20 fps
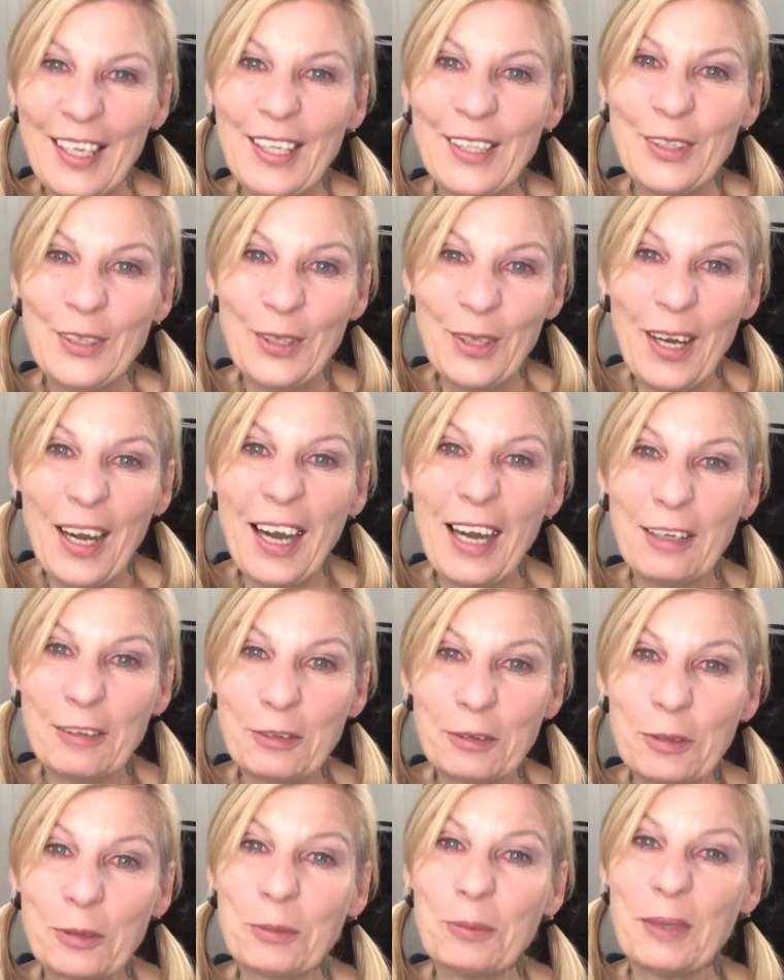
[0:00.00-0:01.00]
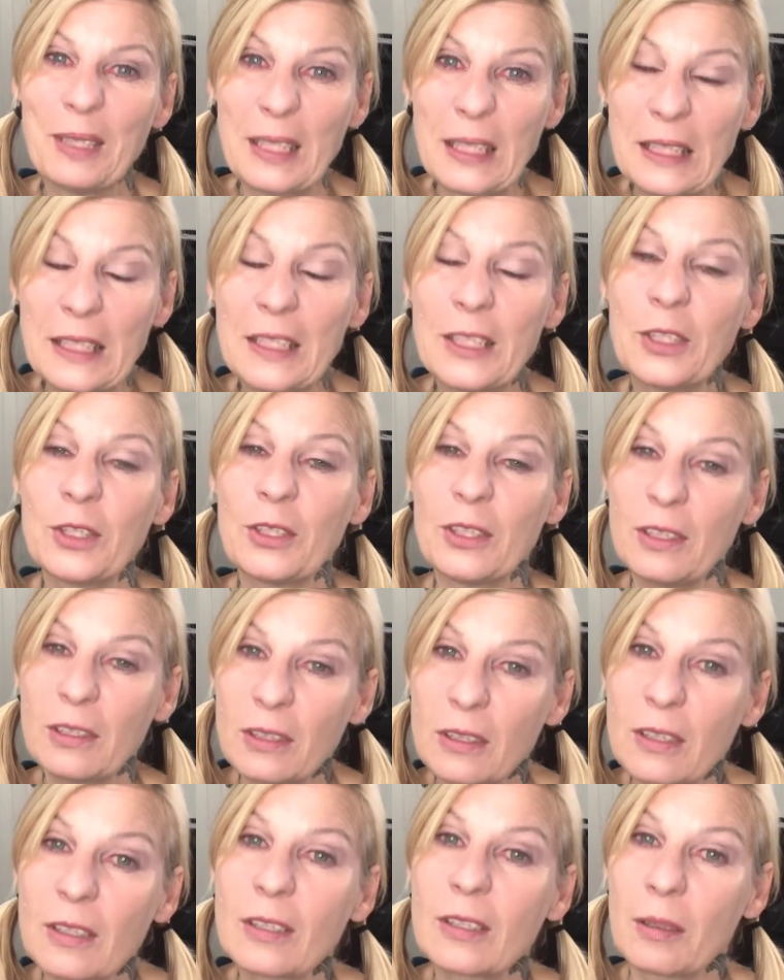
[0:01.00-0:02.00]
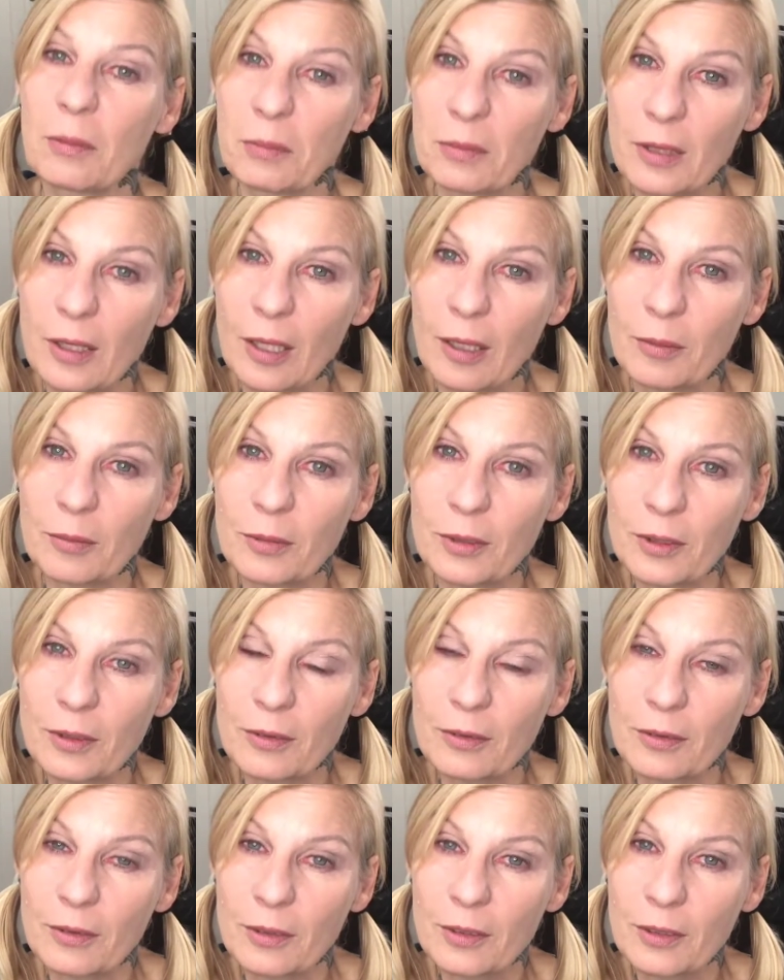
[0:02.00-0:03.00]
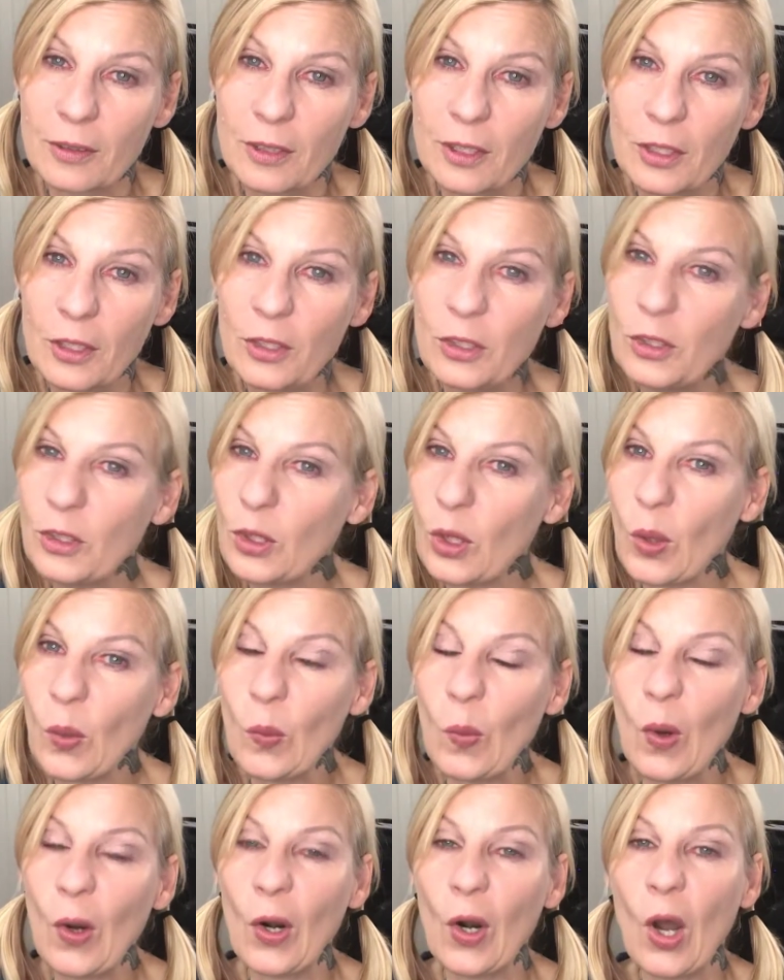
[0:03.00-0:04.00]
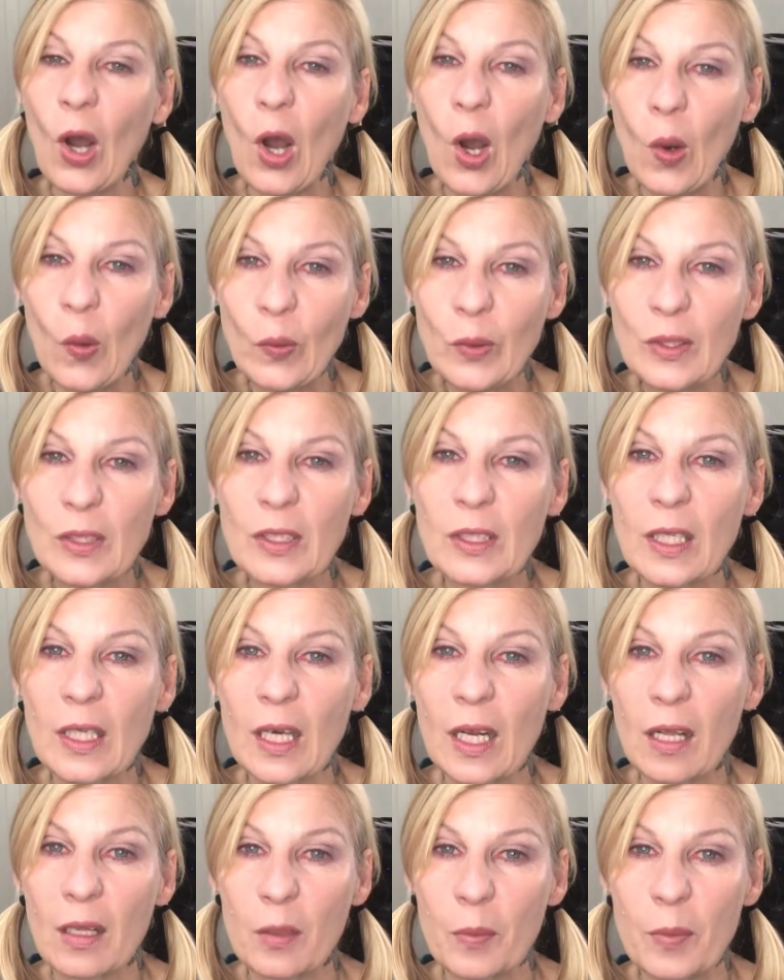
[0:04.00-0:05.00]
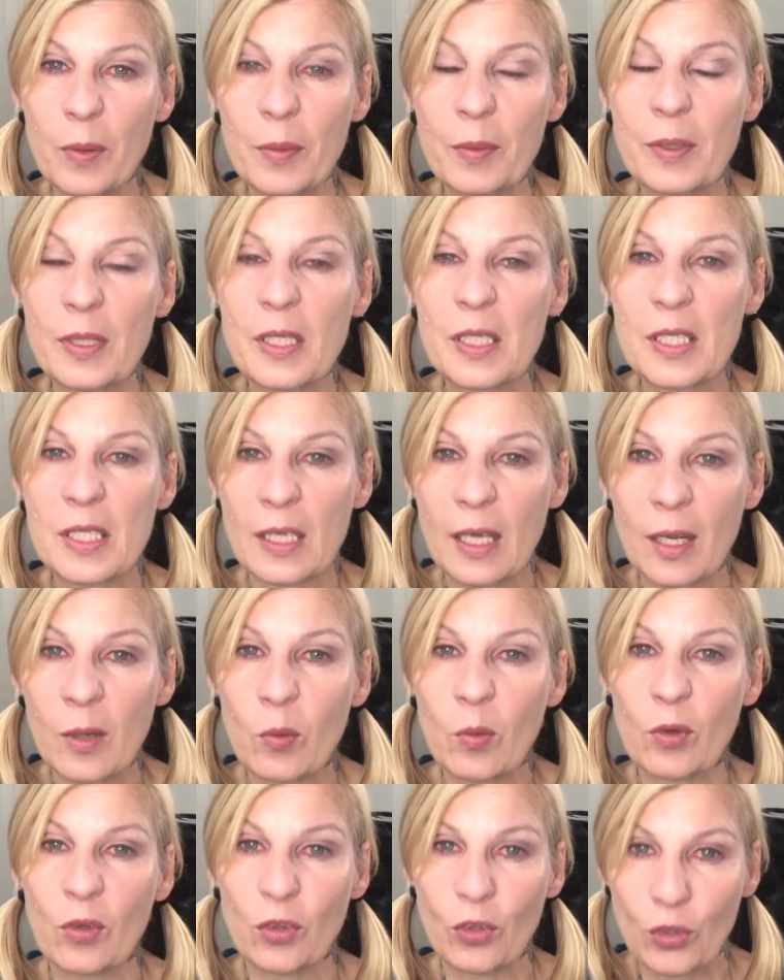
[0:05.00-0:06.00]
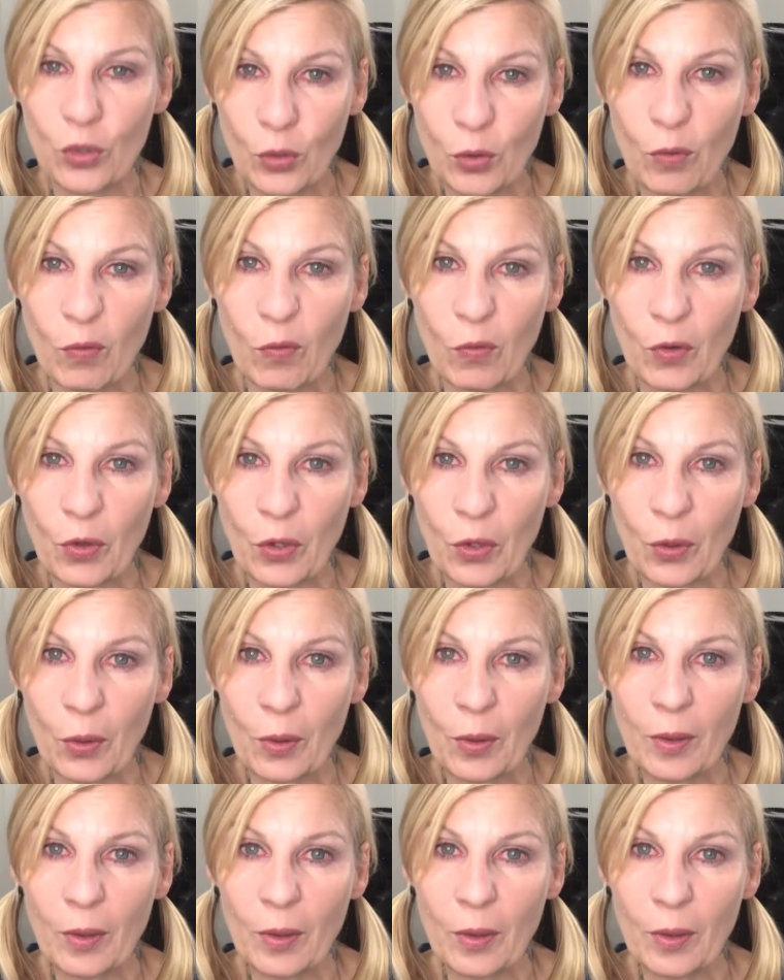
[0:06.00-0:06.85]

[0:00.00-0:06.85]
you have to make a decision sometimes. You don't want to always let other people decide what's good for you.